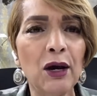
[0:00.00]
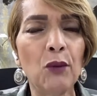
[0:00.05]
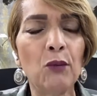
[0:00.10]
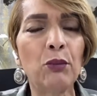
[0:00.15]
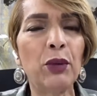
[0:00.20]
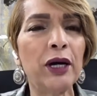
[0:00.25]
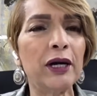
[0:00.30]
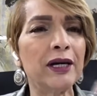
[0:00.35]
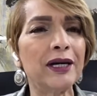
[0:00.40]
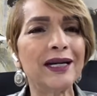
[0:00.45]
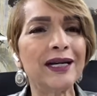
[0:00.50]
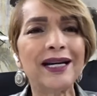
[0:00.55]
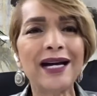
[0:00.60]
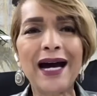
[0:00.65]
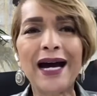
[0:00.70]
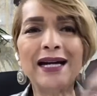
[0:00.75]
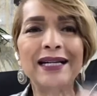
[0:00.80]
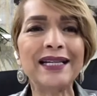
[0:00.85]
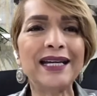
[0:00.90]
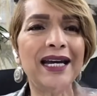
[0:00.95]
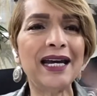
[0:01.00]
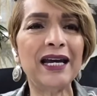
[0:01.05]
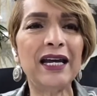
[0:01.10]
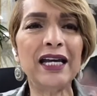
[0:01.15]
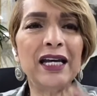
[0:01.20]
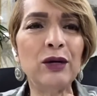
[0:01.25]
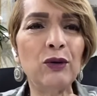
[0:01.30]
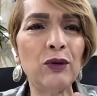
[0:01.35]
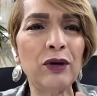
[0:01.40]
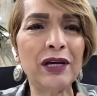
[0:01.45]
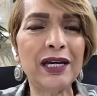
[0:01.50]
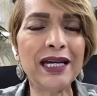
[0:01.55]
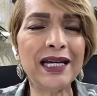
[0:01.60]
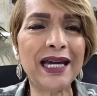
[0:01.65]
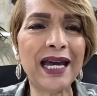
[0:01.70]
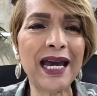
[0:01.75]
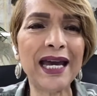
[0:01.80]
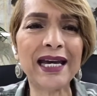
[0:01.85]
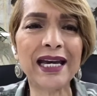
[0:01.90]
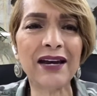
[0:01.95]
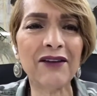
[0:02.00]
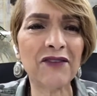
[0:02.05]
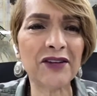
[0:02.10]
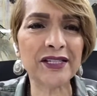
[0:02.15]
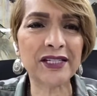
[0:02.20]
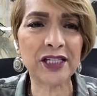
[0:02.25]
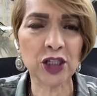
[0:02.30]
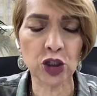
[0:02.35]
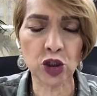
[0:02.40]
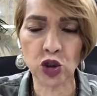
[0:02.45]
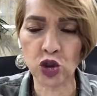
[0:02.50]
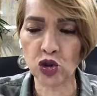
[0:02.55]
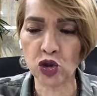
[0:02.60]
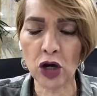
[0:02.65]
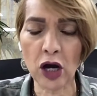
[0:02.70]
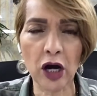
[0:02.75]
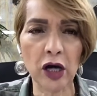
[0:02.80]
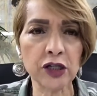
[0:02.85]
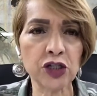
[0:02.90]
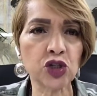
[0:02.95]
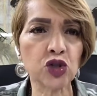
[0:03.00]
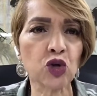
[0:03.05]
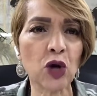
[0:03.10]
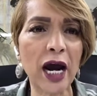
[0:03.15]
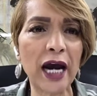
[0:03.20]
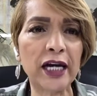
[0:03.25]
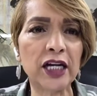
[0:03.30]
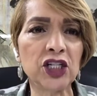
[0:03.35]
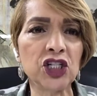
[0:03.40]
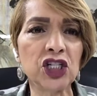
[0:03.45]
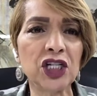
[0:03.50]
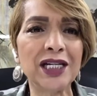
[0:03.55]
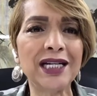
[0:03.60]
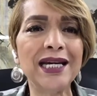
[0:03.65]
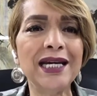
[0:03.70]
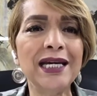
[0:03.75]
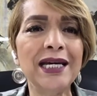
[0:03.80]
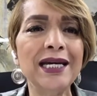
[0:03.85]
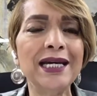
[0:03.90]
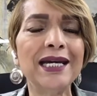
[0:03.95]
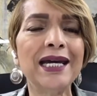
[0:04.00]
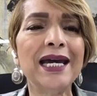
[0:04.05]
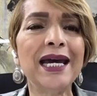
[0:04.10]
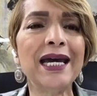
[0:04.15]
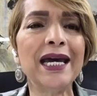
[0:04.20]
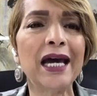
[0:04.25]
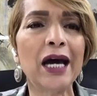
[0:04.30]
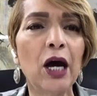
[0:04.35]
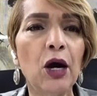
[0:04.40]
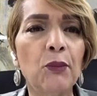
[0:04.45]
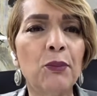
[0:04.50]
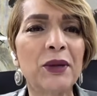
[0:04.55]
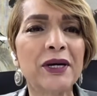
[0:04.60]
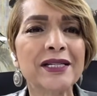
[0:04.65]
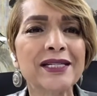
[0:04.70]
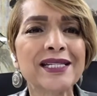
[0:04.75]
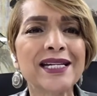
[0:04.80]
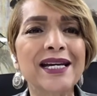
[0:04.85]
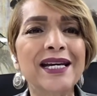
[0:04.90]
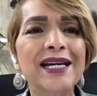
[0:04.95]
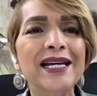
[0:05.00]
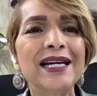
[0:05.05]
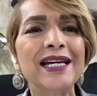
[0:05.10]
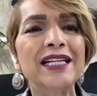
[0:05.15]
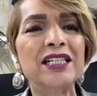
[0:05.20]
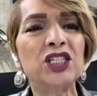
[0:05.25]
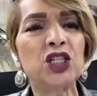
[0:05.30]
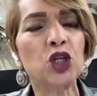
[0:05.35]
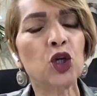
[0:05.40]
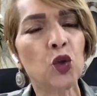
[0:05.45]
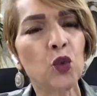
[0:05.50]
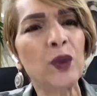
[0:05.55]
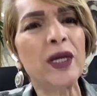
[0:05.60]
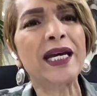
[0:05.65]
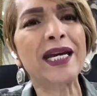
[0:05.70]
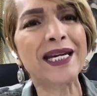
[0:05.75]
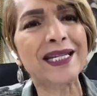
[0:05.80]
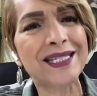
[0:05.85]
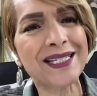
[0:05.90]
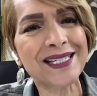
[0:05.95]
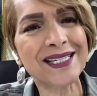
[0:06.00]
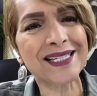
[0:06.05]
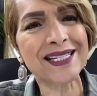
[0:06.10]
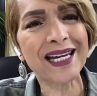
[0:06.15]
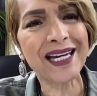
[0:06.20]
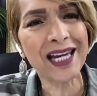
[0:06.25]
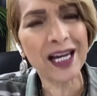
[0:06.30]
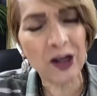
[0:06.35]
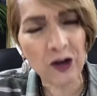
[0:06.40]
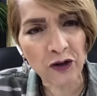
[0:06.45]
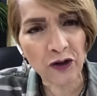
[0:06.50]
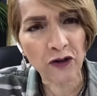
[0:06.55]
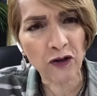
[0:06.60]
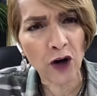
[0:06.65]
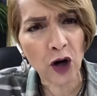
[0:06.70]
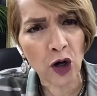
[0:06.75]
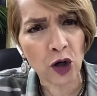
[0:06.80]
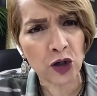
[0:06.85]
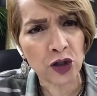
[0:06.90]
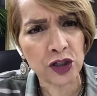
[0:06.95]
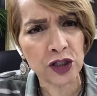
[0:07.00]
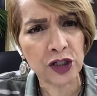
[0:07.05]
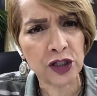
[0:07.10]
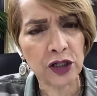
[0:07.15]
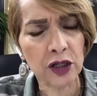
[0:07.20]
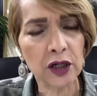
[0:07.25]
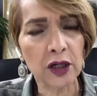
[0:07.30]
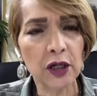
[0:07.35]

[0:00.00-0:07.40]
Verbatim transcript: But God can't, He, he can't give us a, a strategy. He, he can't help us until we can see it first.